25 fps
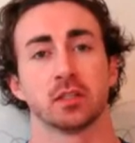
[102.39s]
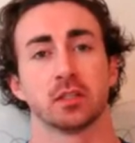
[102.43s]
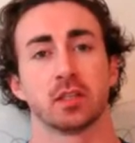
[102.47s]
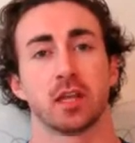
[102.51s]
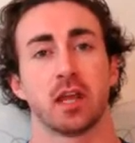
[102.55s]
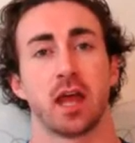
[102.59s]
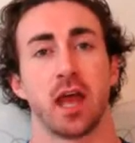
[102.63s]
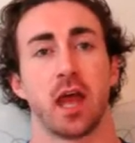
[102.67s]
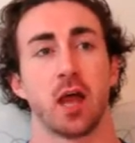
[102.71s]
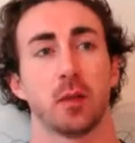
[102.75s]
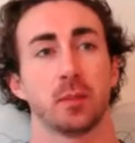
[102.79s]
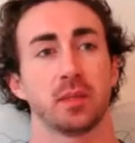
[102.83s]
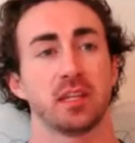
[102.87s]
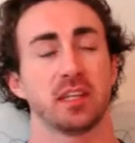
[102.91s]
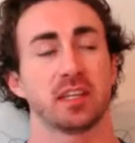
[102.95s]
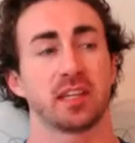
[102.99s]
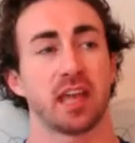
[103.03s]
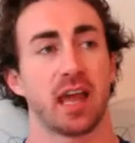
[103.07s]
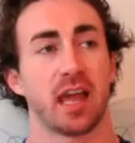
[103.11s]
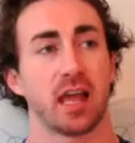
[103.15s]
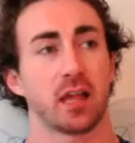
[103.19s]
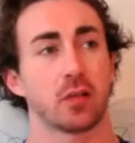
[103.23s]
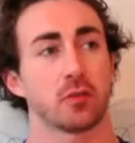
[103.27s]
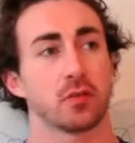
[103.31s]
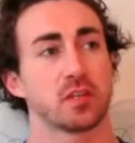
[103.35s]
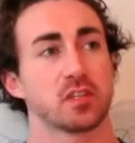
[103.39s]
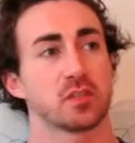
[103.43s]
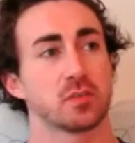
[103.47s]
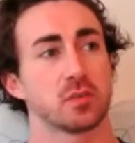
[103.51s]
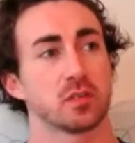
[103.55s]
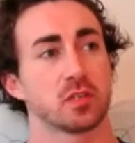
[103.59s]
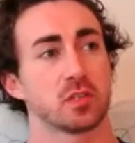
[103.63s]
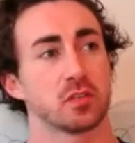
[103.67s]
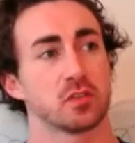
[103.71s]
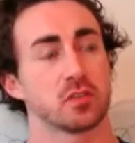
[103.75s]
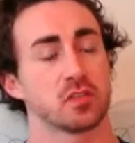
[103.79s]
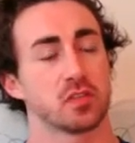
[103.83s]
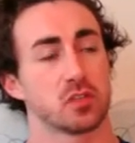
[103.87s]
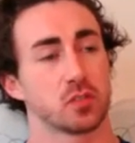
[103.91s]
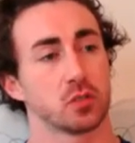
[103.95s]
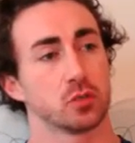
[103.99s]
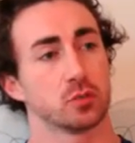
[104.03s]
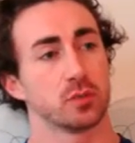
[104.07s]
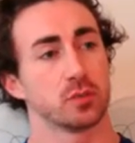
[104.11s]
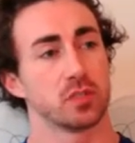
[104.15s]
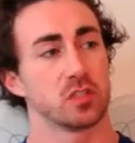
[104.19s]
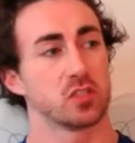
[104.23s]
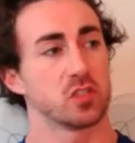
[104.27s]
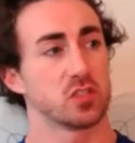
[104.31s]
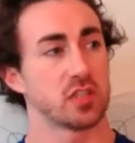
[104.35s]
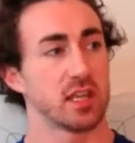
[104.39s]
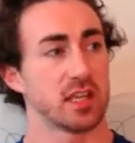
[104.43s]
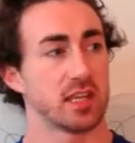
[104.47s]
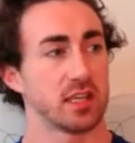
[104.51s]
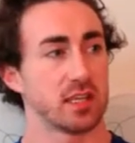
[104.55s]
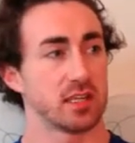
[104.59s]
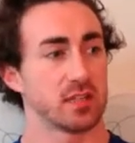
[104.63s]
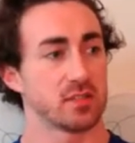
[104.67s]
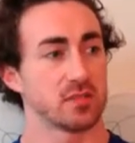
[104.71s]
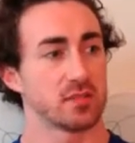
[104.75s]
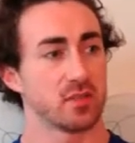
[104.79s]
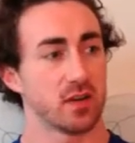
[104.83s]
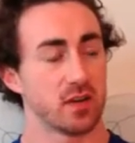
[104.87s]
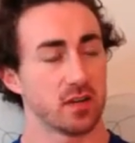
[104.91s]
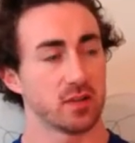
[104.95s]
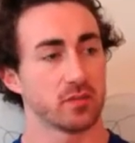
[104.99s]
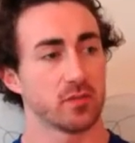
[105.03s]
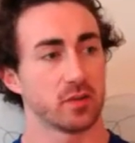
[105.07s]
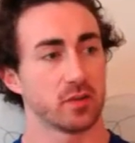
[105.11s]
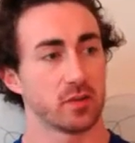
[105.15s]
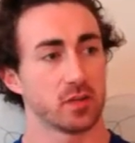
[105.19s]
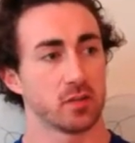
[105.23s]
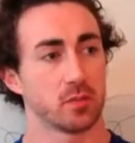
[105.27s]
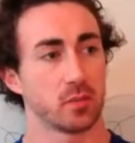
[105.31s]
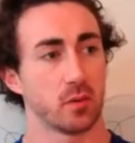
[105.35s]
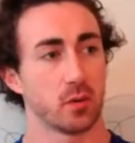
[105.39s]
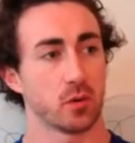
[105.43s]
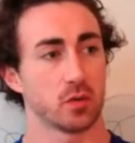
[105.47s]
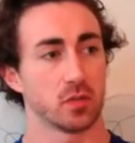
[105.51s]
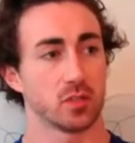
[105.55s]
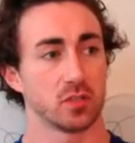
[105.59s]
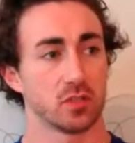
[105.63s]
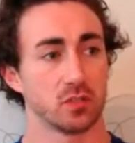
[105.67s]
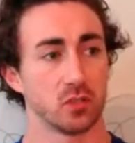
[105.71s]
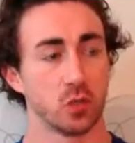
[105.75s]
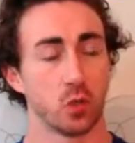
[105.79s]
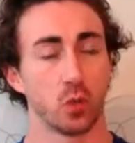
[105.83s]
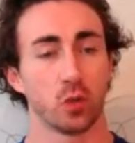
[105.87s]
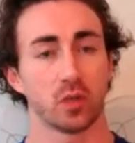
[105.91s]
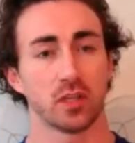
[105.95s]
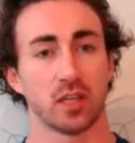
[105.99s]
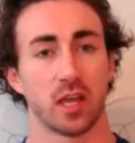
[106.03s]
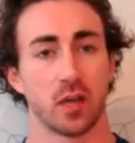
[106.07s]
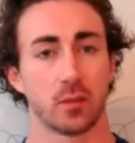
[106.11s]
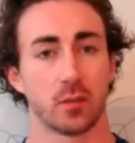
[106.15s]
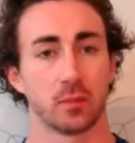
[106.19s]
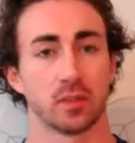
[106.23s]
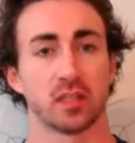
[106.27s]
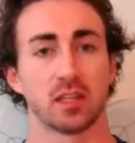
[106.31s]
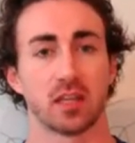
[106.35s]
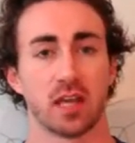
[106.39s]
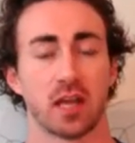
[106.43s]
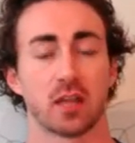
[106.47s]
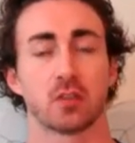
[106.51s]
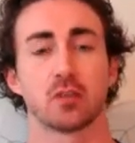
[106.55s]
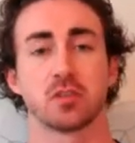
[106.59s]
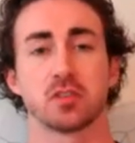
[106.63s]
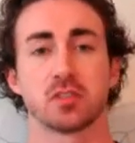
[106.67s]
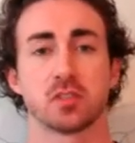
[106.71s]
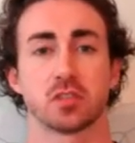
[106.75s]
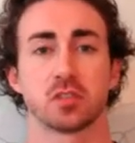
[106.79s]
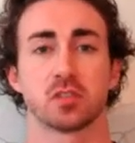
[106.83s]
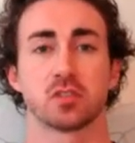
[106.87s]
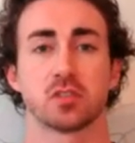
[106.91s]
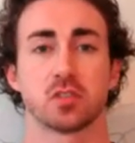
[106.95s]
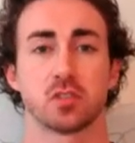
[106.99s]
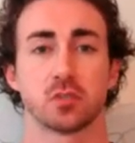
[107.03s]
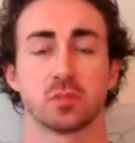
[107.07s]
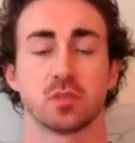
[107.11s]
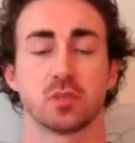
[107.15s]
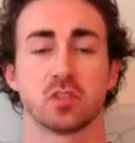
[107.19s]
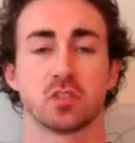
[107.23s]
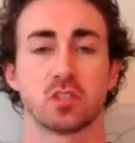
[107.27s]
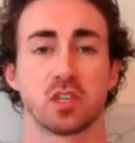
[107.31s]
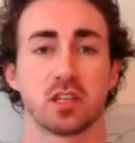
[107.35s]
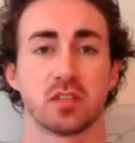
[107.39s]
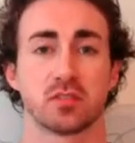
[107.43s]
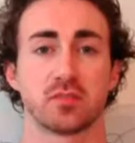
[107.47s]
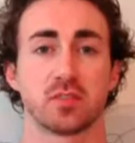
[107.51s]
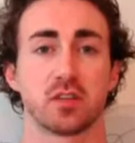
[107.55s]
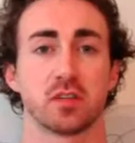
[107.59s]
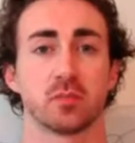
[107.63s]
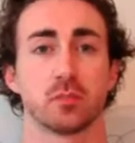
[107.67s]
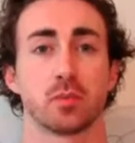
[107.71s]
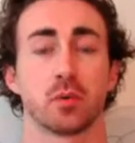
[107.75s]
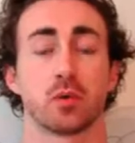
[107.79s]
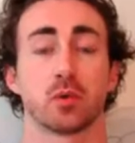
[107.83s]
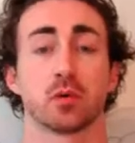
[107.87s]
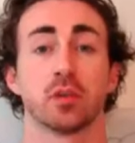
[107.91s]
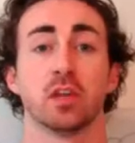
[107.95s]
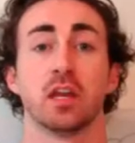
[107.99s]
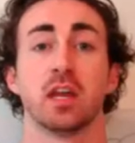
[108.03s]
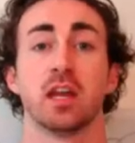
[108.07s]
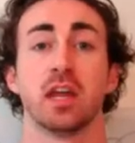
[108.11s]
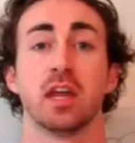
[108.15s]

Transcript: How many calories we consume each day is very, very important, and knowing how many calories you consume each day is very important.